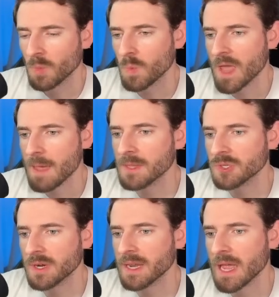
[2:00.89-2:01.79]
We have been
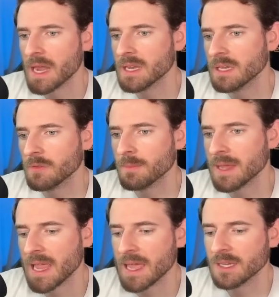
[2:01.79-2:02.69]
trying to add in different
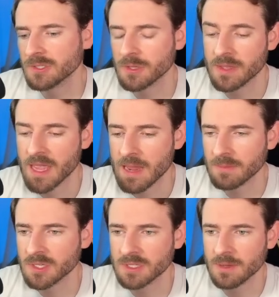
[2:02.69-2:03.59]
mechanics to the game
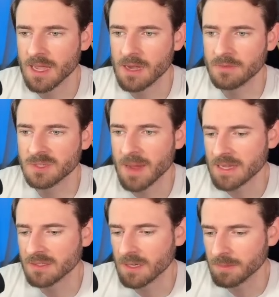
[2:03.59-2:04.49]
just to kind of
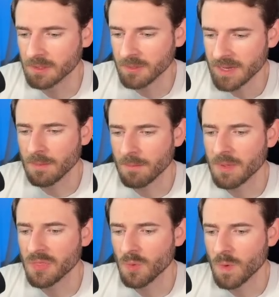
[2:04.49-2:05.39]
spice it up a little bit.
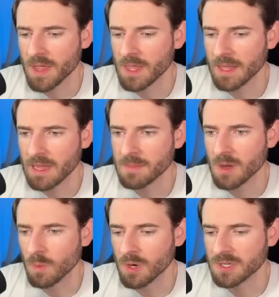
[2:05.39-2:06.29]
But the way the
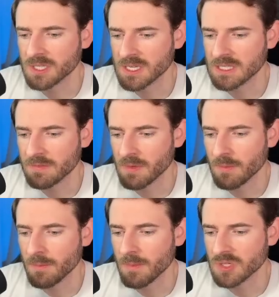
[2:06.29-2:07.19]
landmine works is if a
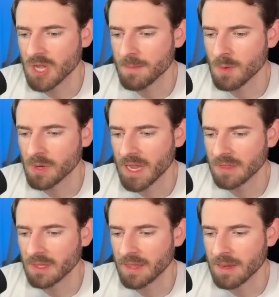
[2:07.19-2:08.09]
zombie were to
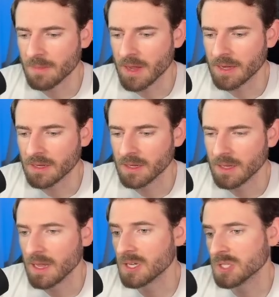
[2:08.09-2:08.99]
hit the landmine,
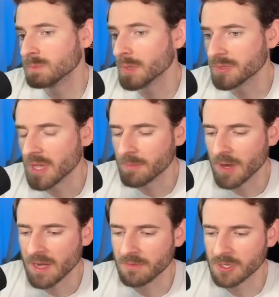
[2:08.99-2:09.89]
it just blows up,
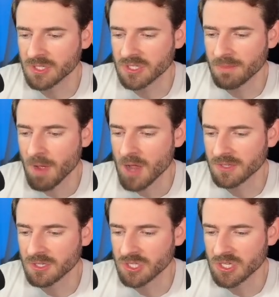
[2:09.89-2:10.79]
right? Versus the
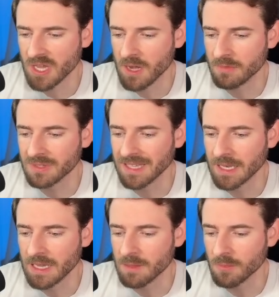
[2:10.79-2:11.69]
boxes just kind of
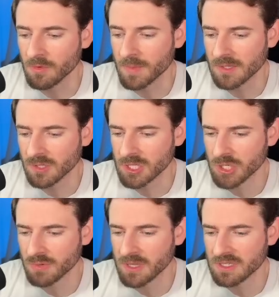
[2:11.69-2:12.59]
delay the movement. So let's
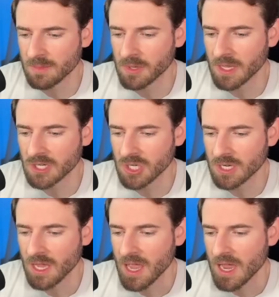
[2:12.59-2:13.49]
just run the
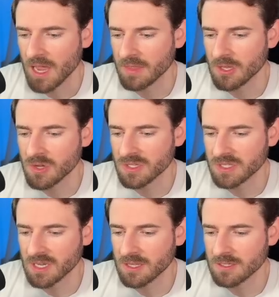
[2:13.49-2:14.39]
simulation and then you can
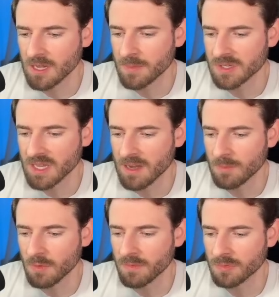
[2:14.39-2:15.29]
see the zombies kind of
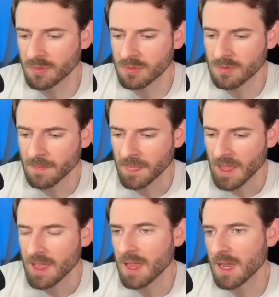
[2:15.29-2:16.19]
moving through
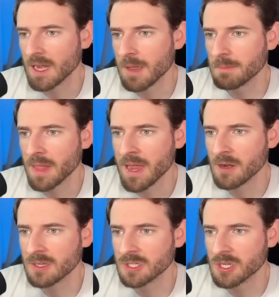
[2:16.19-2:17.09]
and a
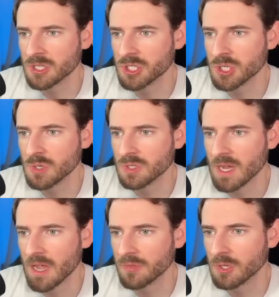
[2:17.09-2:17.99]
player is going to shoot
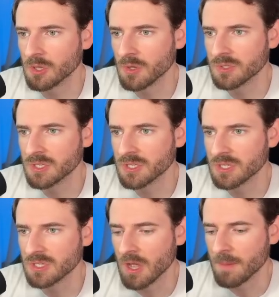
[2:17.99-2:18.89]
at the closest
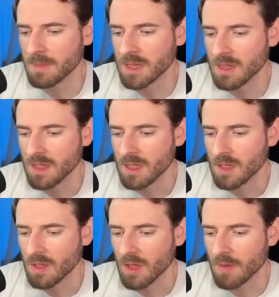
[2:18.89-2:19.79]
zombie
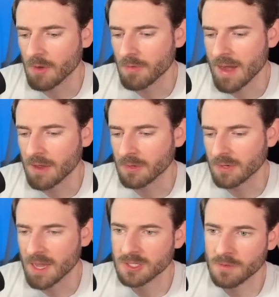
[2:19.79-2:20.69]
every round.
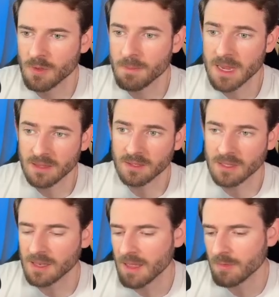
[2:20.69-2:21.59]
Okay, so if you beat
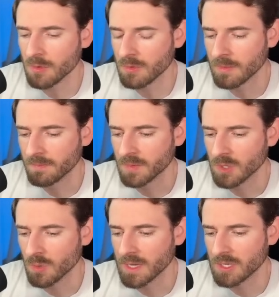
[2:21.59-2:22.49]
the level,
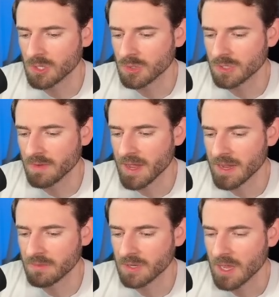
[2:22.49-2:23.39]
you'll get you
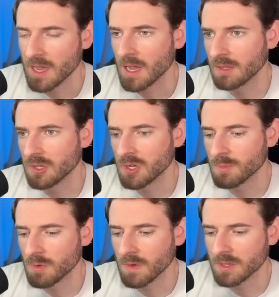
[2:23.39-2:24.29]
survived and then you can
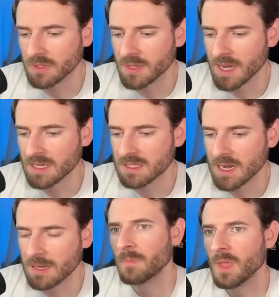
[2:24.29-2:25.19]
move on to the next
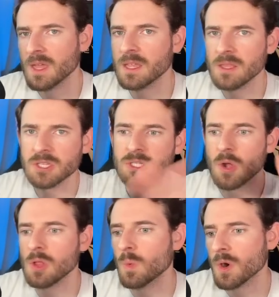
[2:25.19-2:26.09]
night. Again, this is
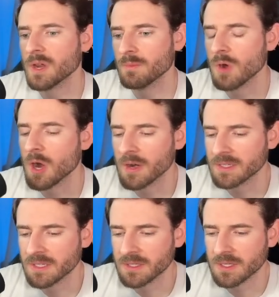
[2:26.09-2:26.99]
all a work in progress.
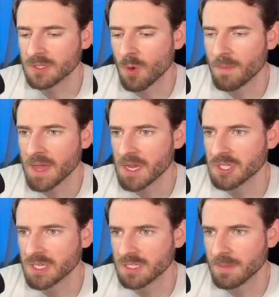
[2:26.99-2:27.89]
This, this whole
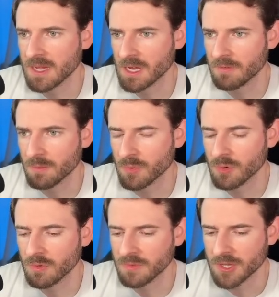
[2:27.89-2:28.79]
page needs to be kind of
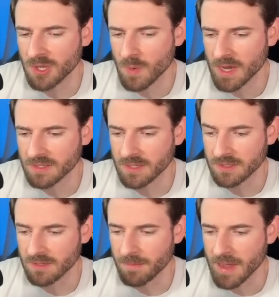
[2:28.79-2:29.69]
improved. The UX
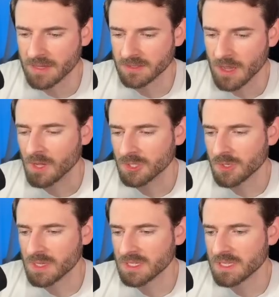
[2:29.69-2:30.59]
isn't the best. So
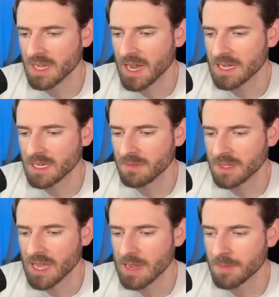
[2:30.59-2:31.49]
this is the idea of the
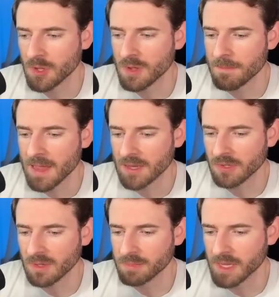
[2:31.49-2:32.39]
game. You can
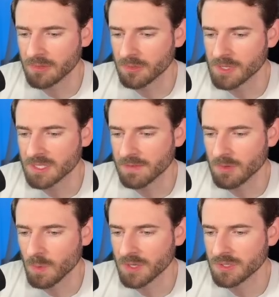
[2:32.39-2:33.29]
manually play through these if
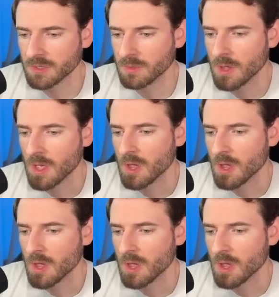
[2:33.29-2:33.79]
you want to.